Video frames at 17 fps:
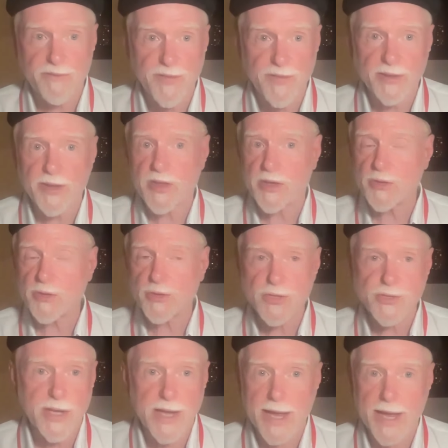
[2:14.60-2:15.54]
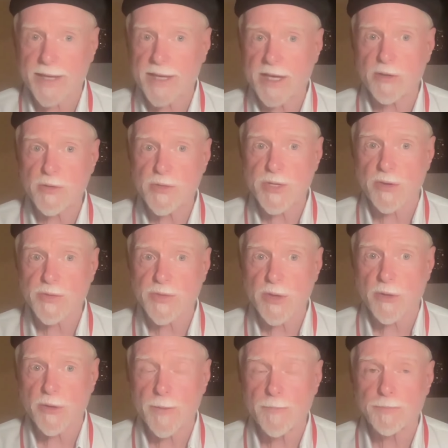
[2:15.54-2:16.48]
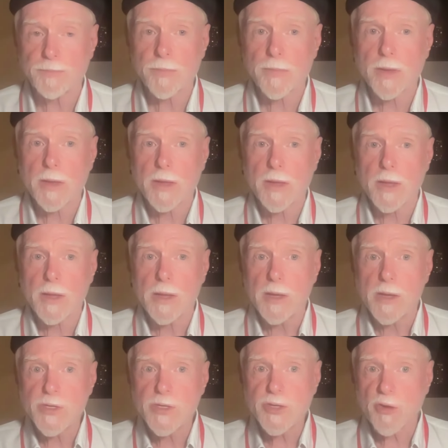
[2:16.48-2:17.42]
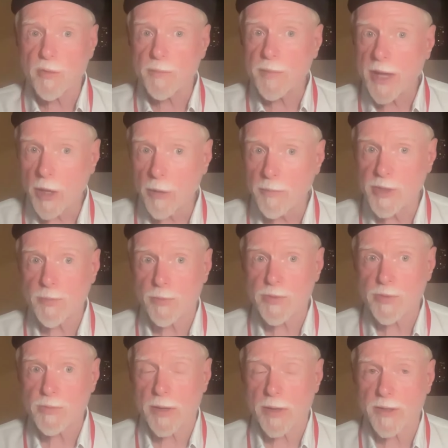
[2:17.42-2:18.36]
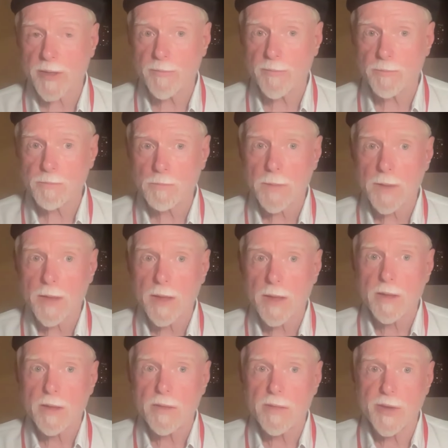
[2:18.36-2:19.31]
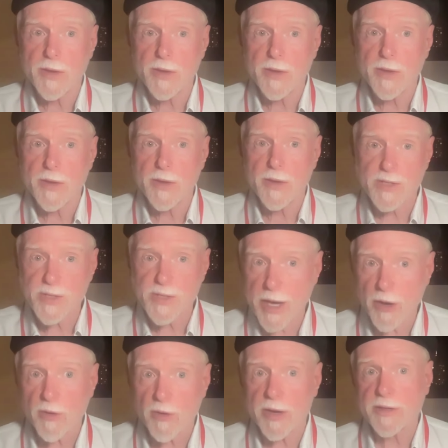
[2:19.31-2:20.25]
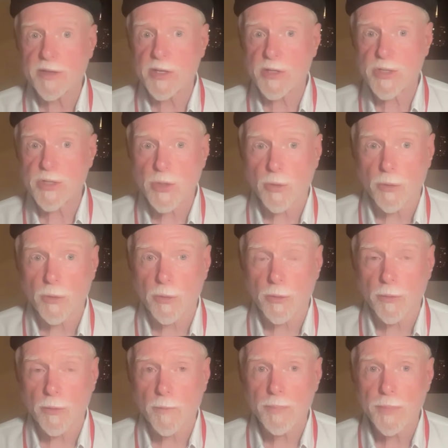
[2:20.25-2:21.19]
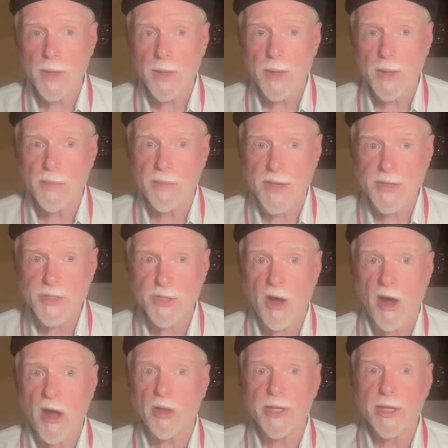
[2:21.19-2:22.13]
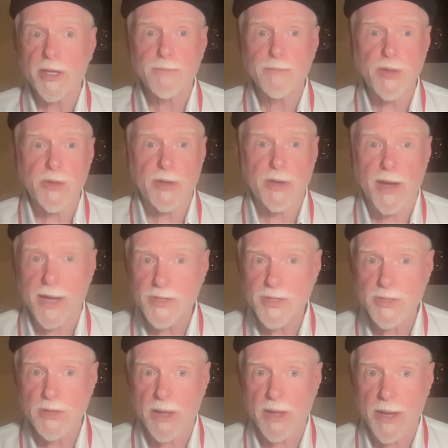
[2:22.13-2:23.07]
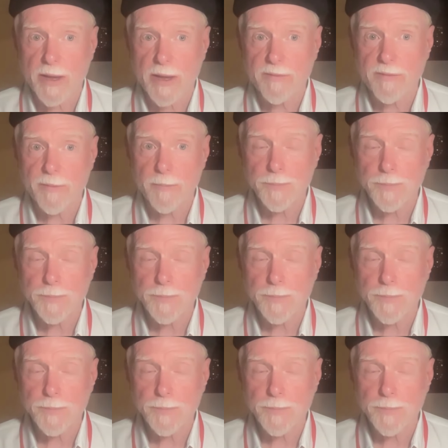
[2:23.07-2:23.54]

feeling that you just can't get yourself started. So from Hillman's perspective, there's a tear in the soul that's calling up to the conscious life